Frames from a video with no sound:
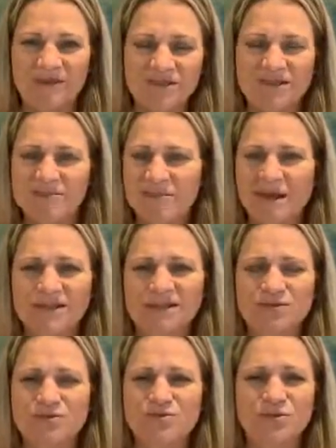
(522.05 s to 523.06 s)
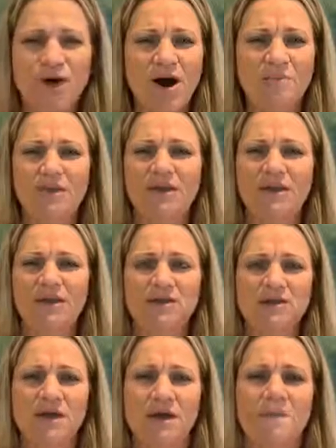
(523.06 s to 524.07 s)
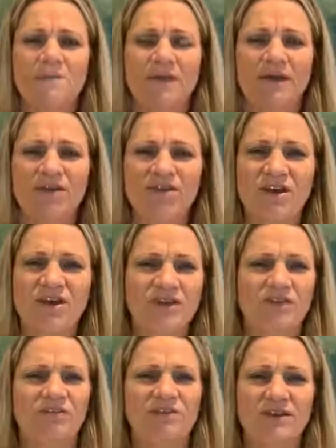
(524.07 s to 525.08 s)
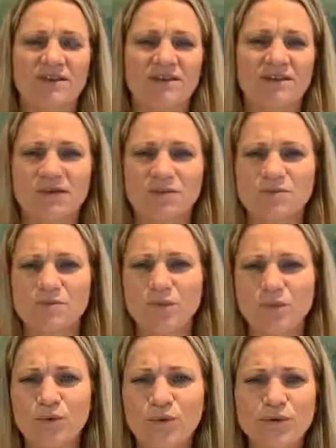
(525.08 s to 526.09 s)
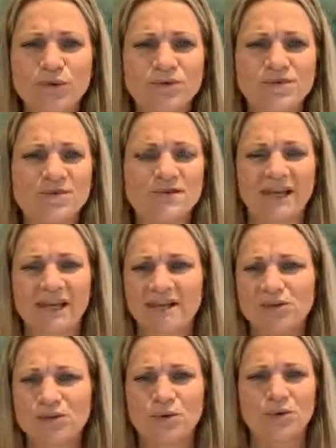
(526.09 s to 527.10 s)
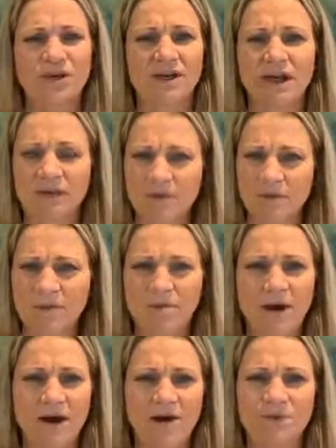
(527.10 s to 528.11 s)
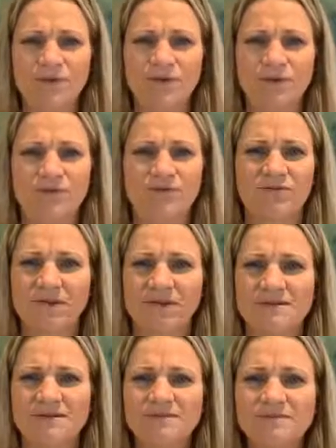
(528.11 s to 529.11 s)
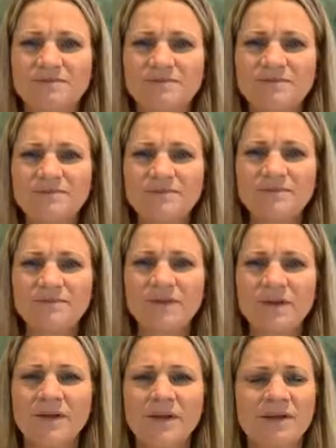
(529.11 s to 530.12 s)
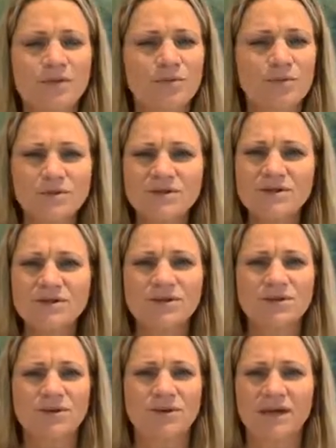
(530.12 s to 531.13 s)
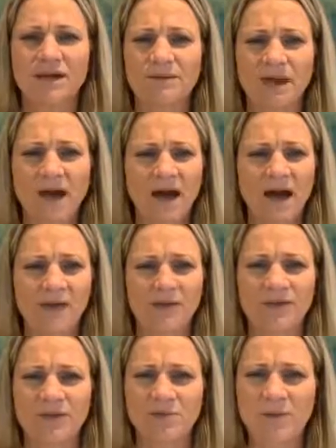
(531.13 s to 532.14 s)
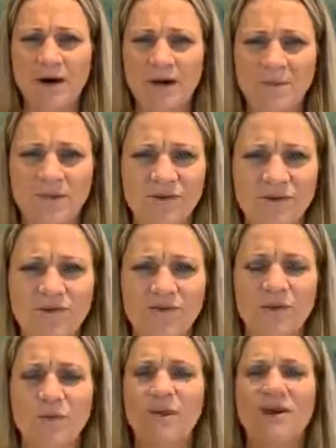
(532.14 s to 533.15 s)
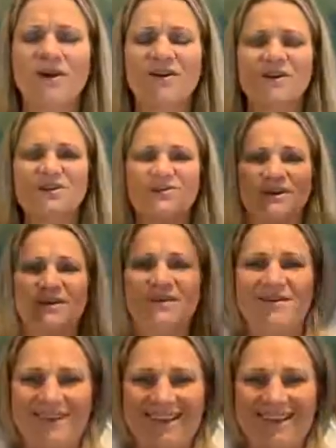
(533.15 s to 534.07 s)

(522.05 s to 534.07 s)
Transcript: just imagine dropping those etheric feet, those roots like a tree out of the bottom of your feet. The roots of the tree coming out of the bottom of your feet. We are a tree.